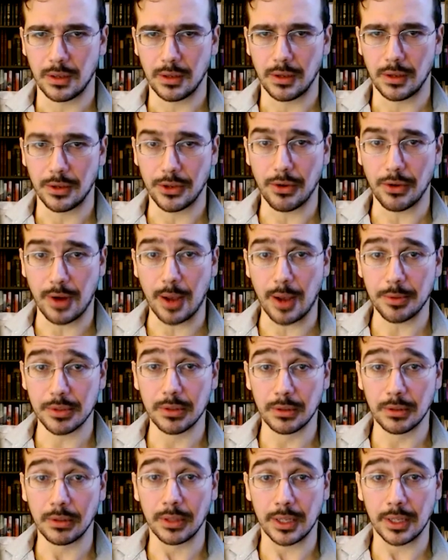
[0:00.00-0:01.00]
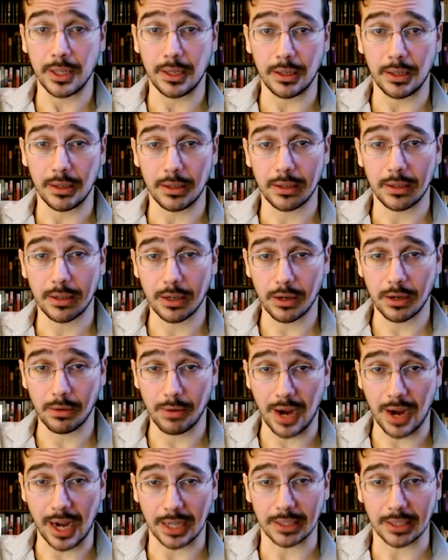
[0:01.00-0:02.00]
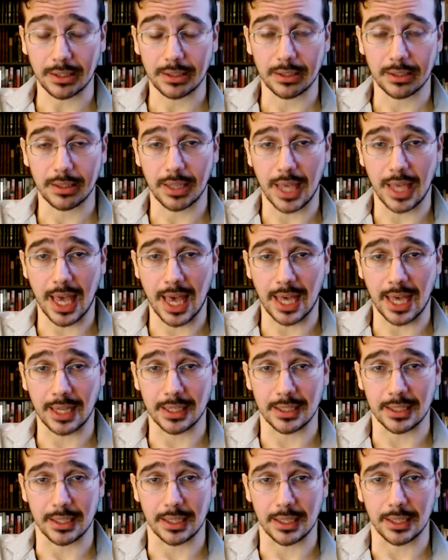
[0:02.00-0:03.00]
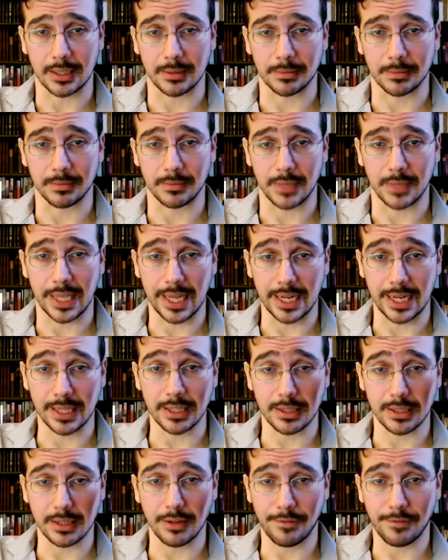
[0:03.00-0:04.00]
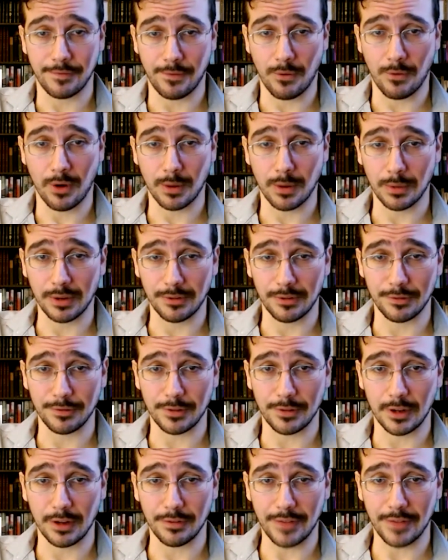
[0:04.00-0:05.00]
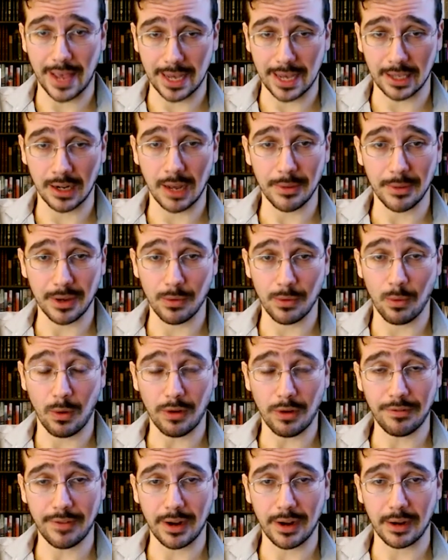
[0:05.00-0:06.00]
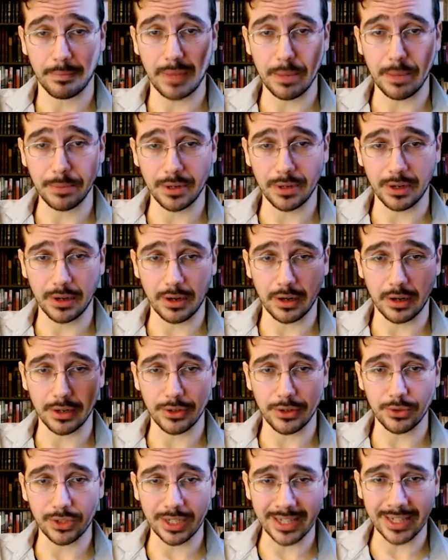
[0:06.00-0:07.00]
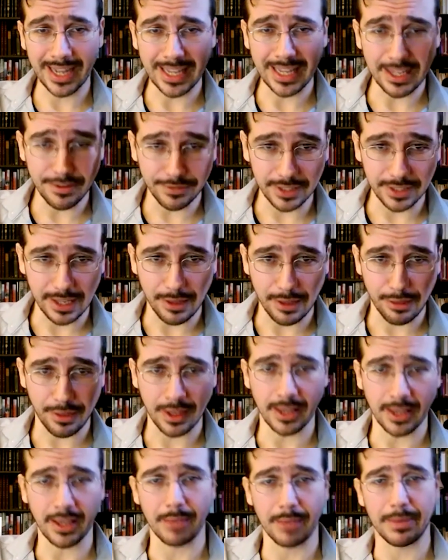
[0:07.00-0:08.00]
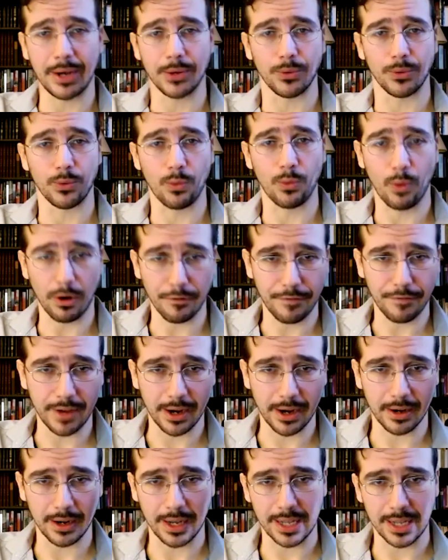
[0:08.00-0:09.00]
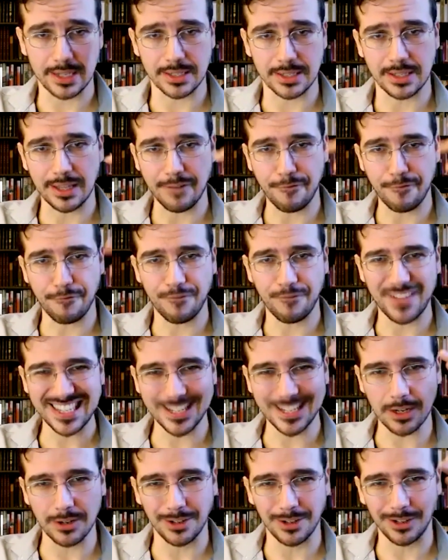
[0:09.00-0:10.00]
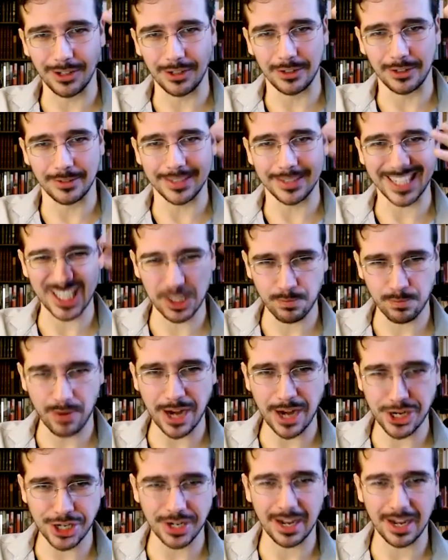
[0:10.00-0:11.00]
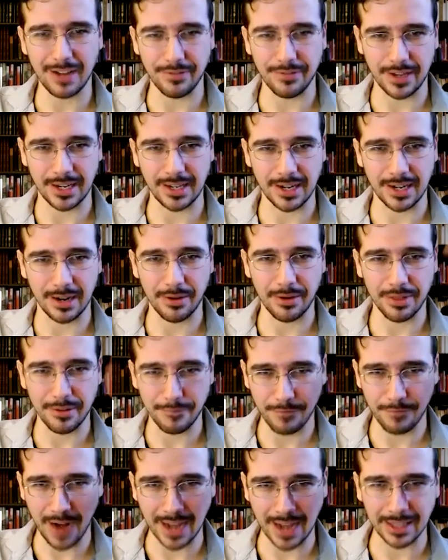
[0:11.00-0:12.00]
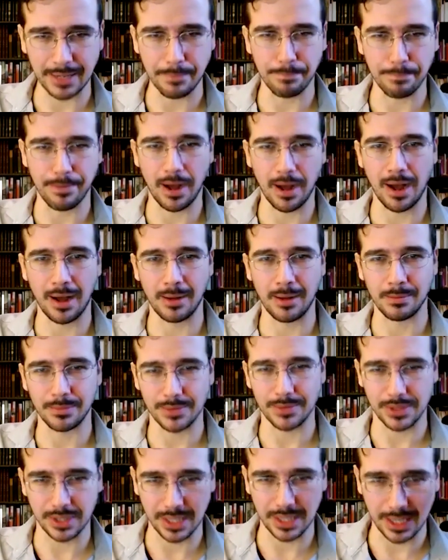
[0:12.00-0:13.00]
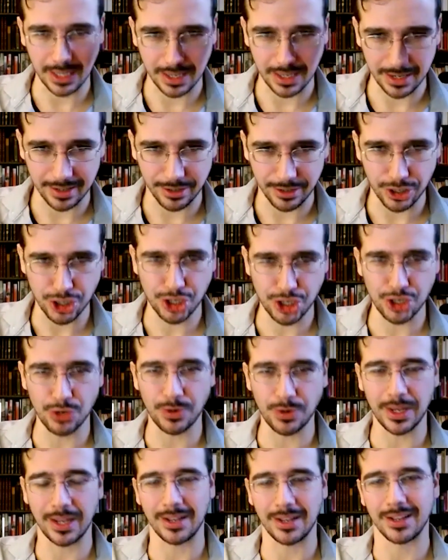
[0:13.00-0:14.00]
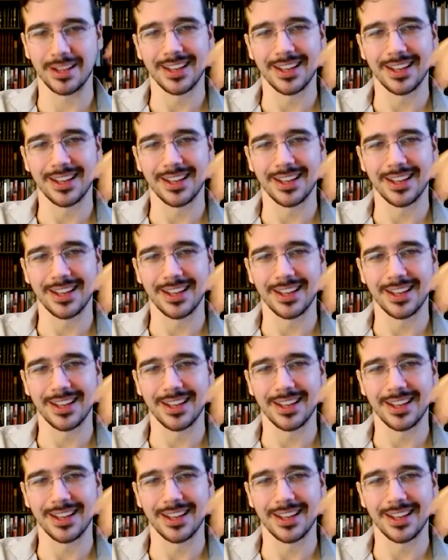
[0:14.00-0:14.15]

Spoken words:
You're absolutely correct. And it is a form of economic warfare. People are used to naively thinking about warfare as the physical expression of it, the violent bombs, the shooting.